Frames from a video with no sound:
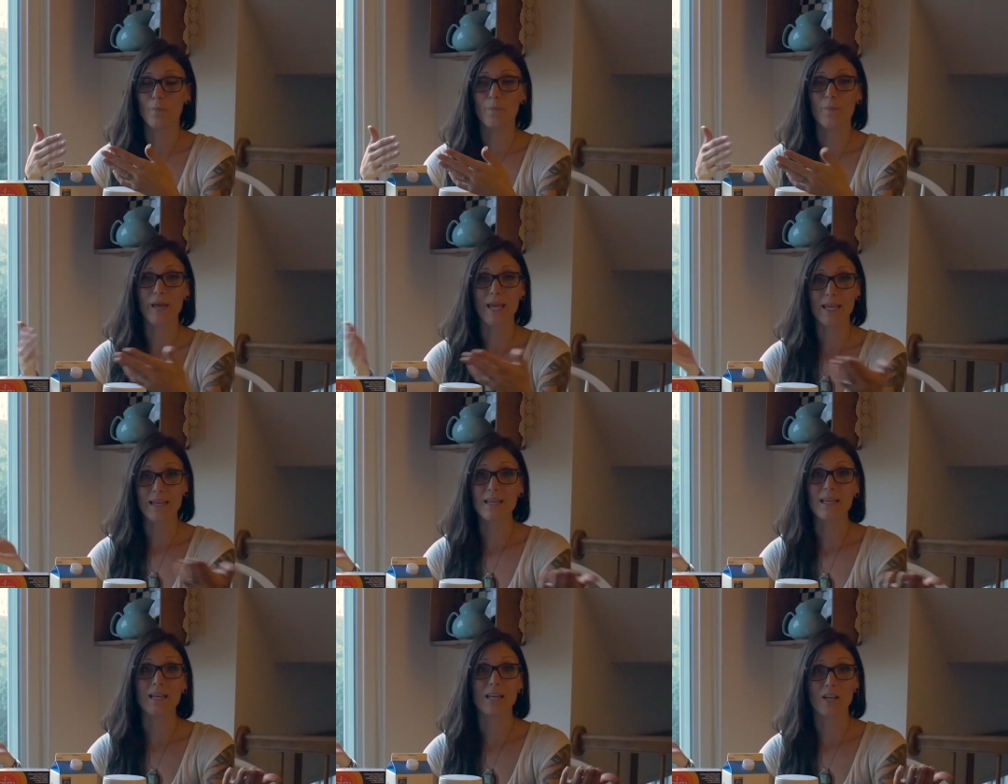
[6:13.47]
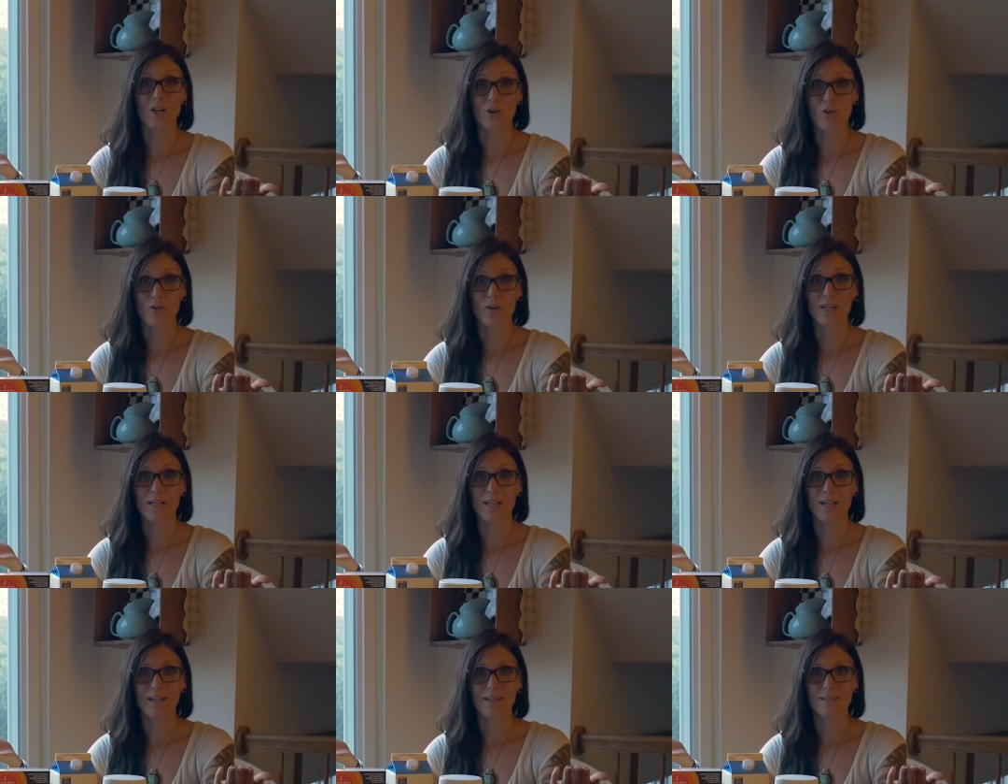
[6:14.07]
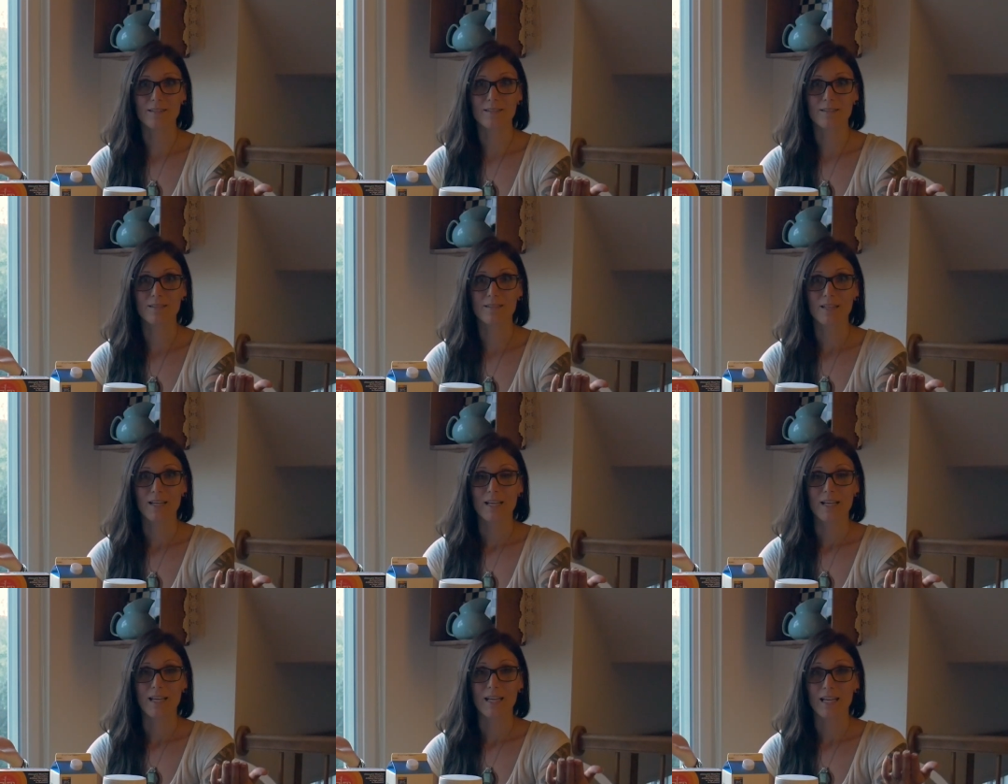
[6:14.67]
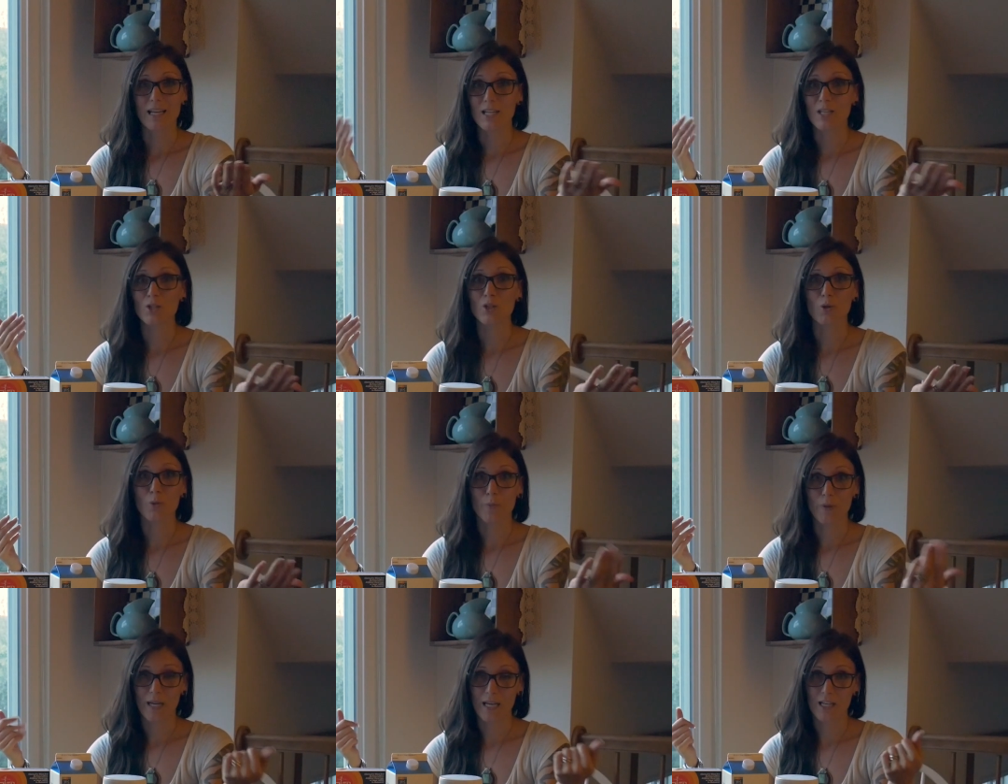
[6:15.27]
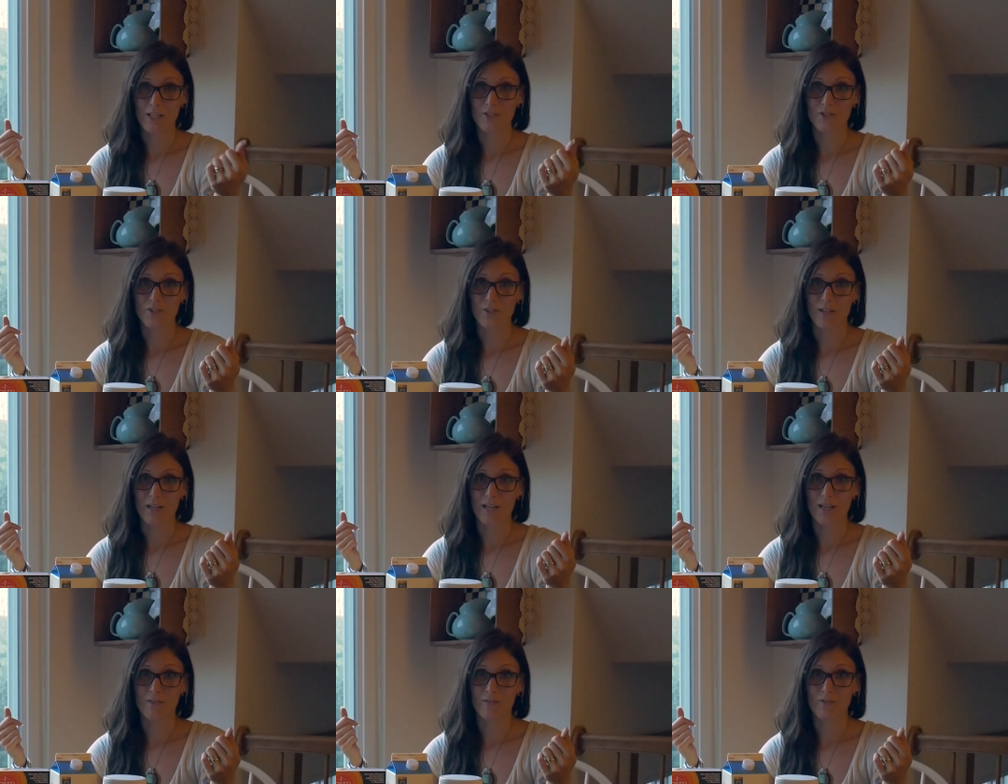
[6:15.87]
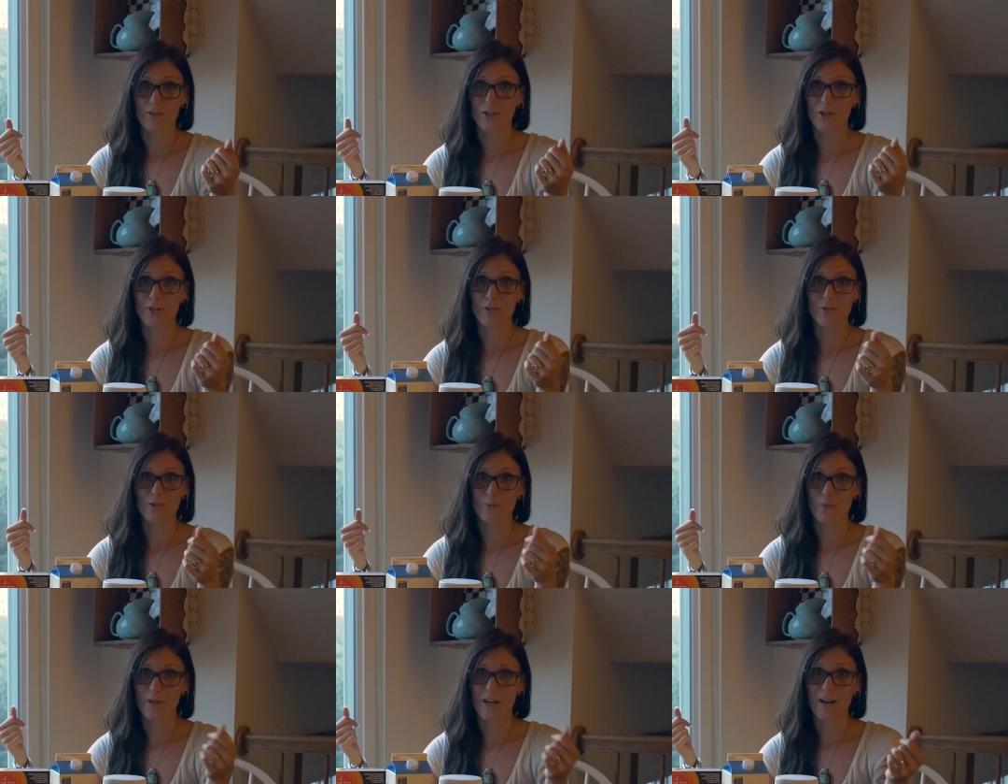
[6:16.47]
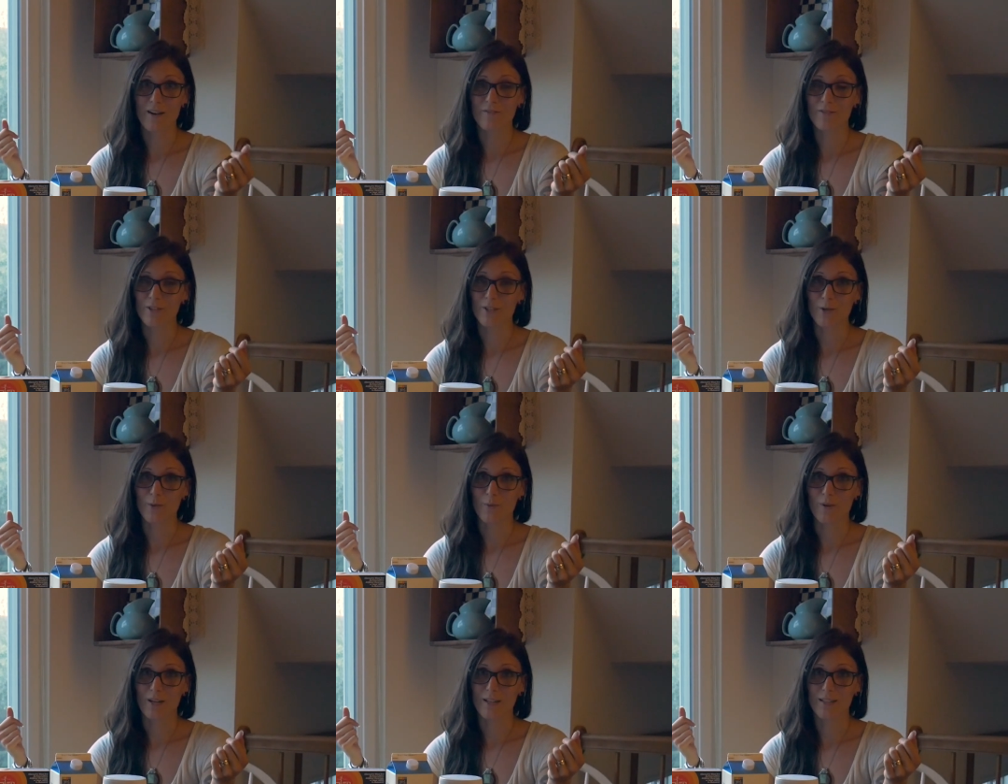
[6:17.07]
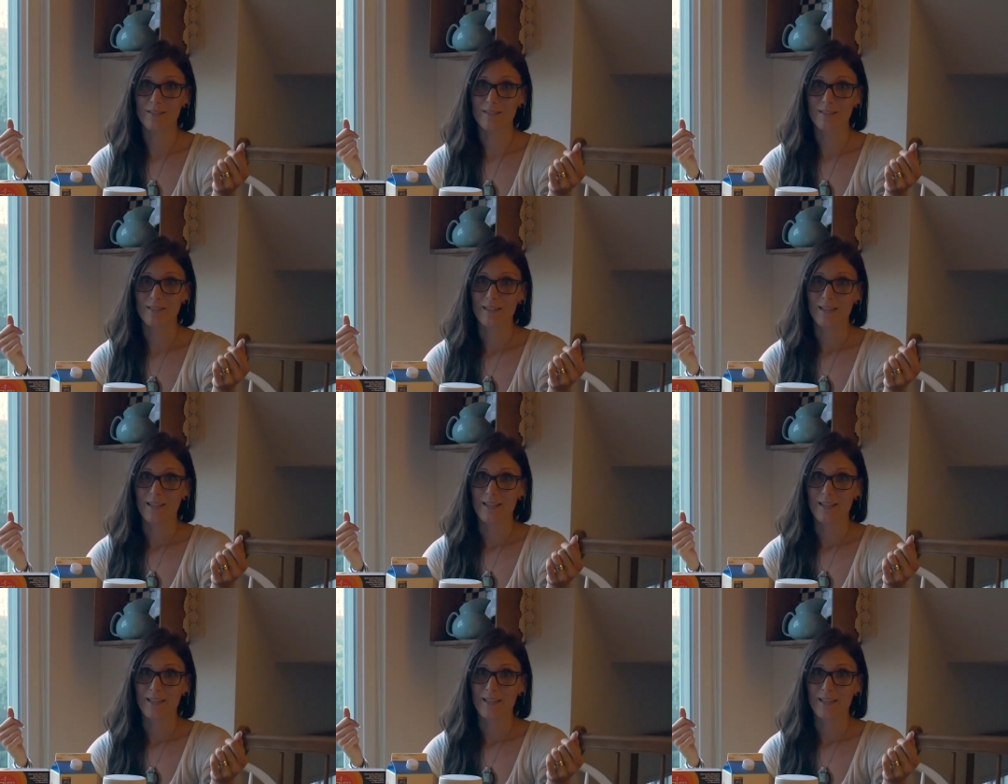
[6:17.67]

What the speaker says: baking ingredients in your pantry for use whenever you want,